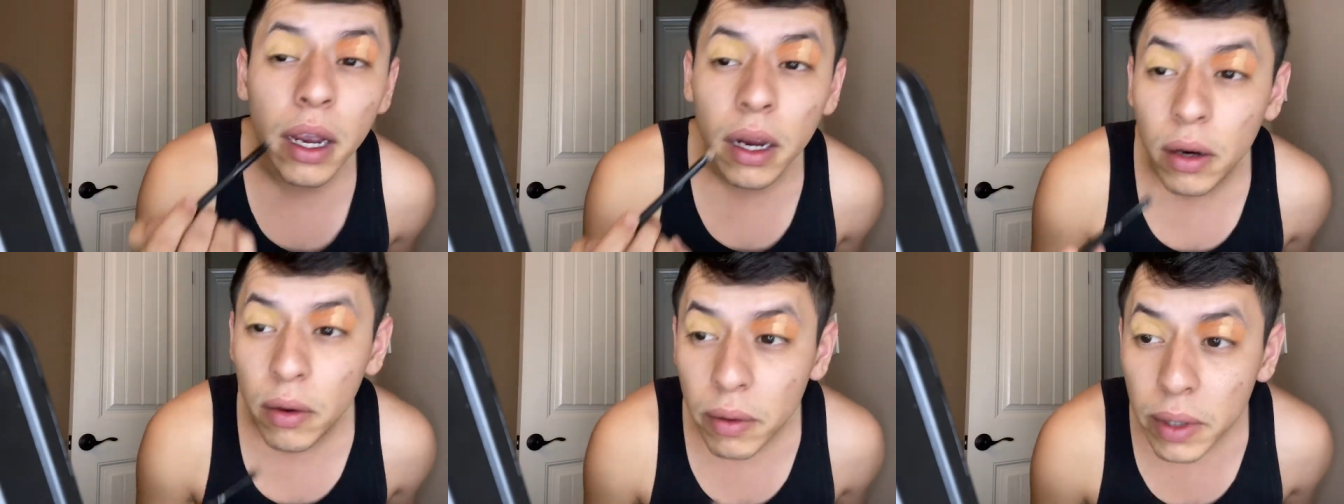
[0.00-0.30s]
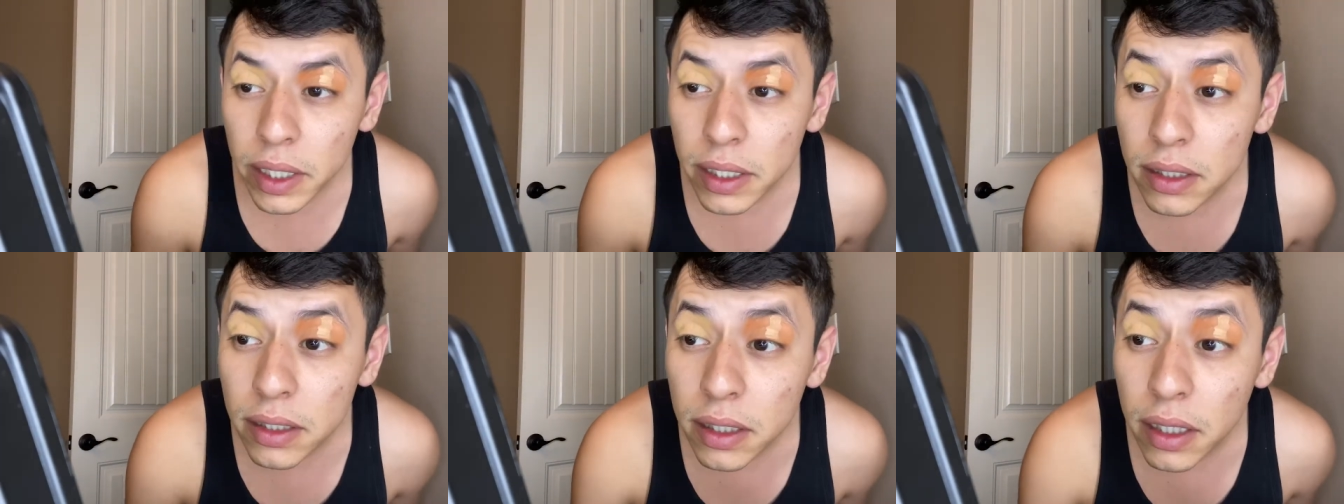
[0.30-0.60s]

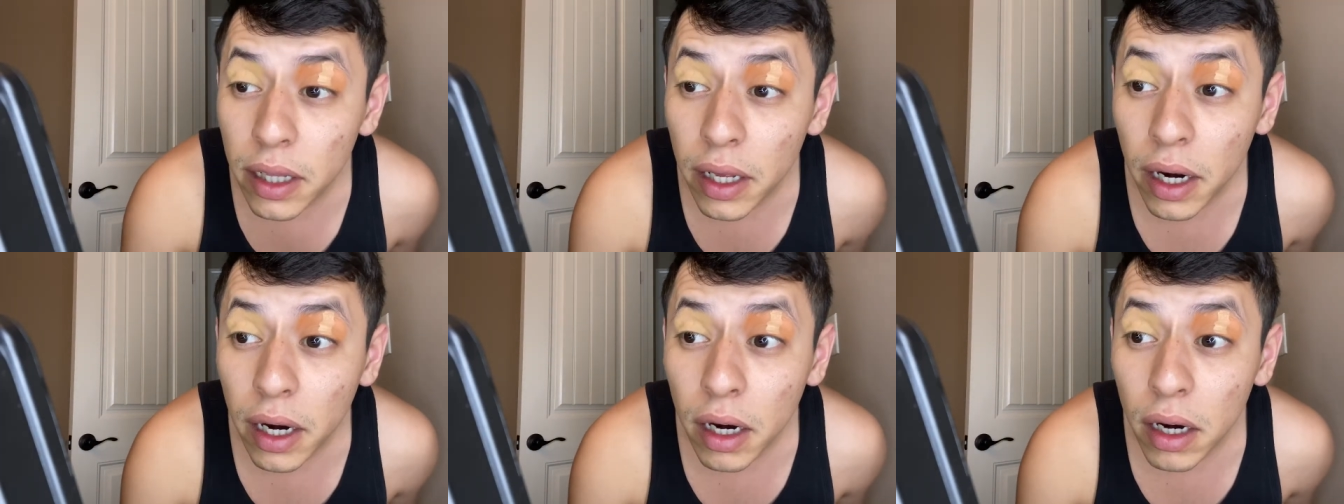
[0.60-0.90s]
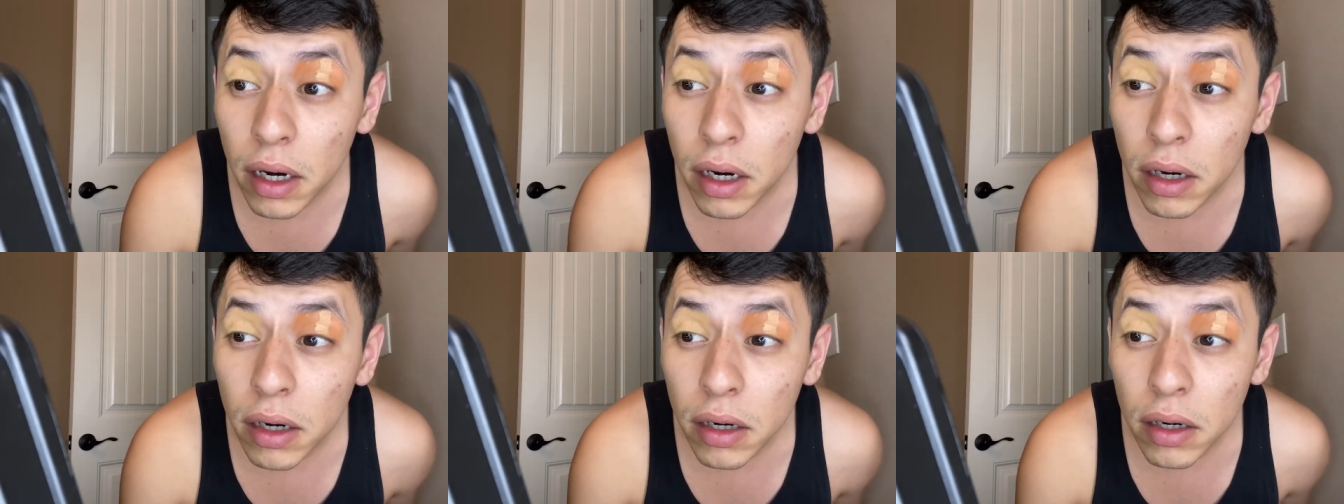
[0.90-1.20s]
crease
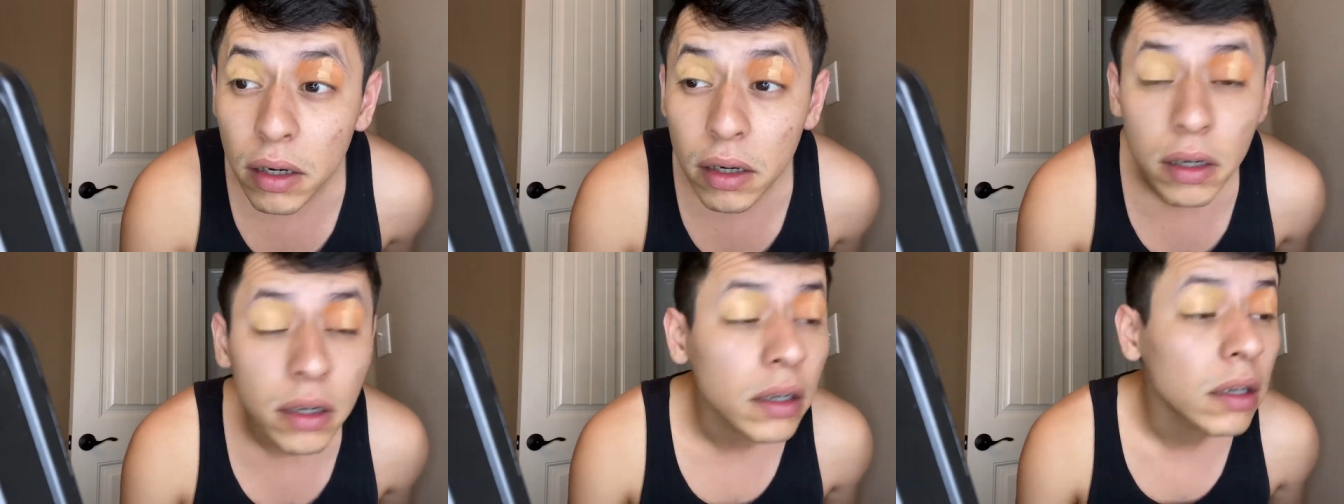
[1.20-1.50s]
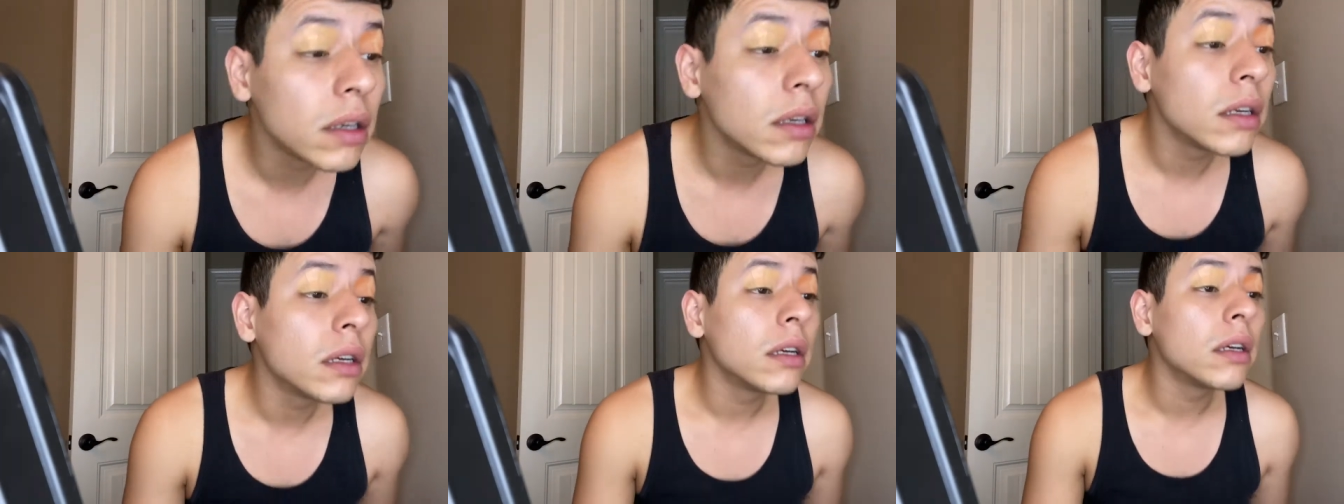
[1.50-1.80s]
there
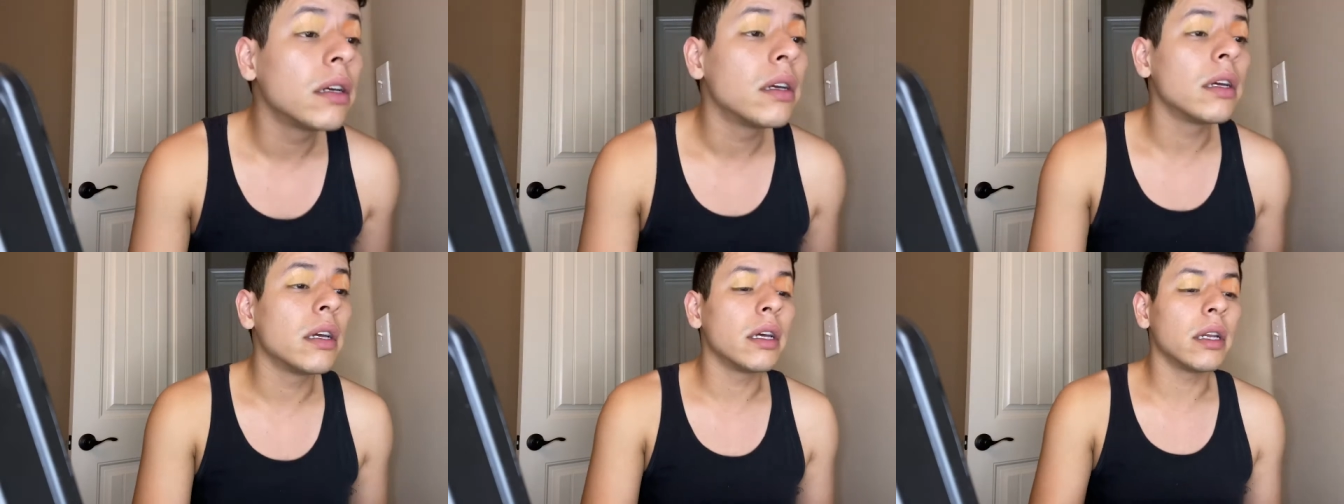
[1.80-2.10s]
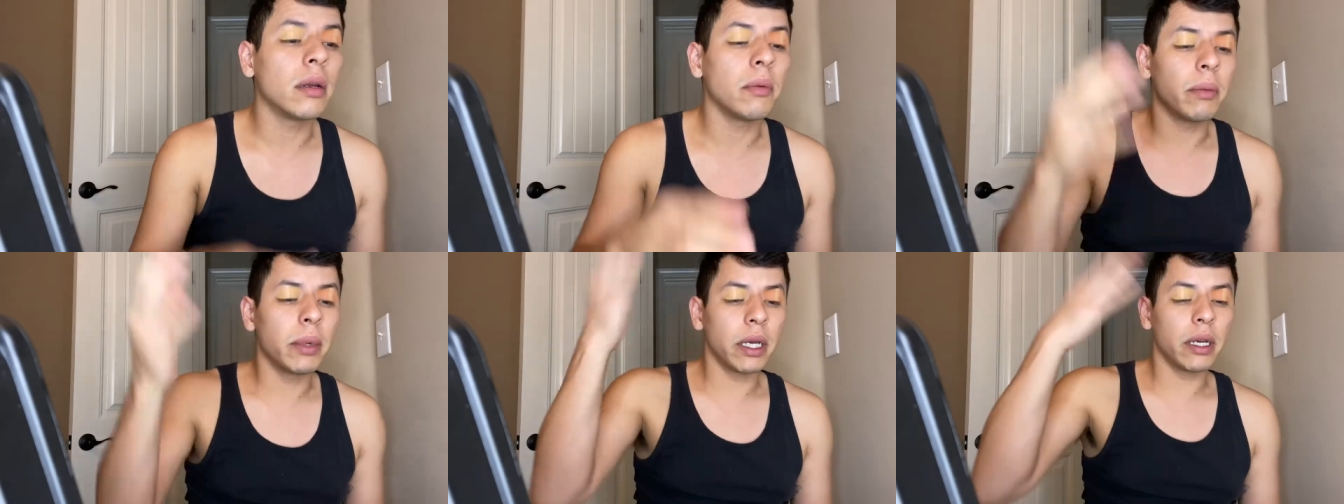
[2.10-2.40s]
in a
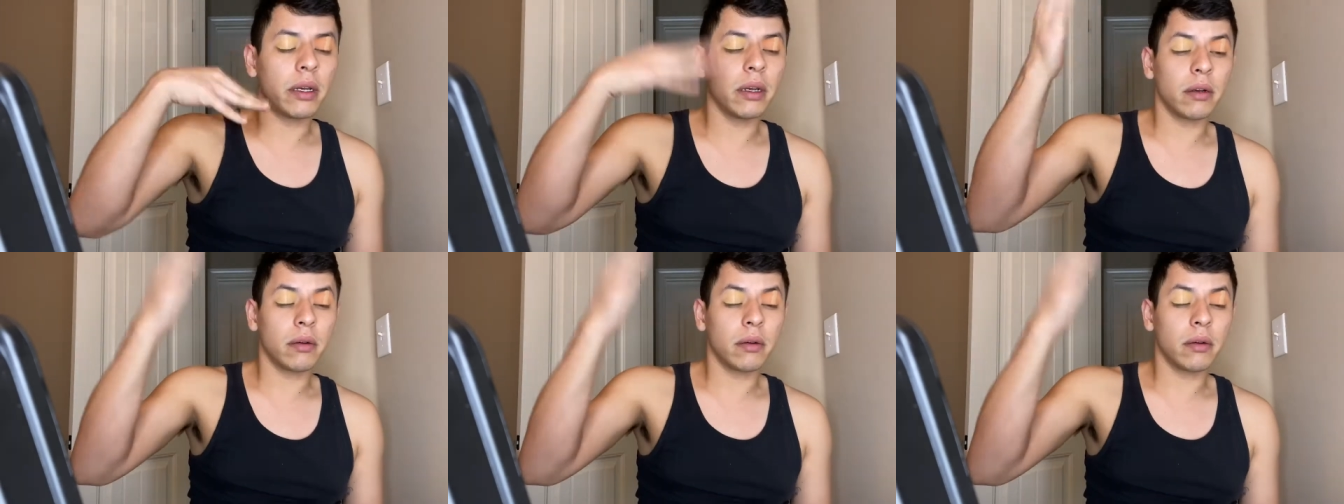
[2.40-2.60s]
bit.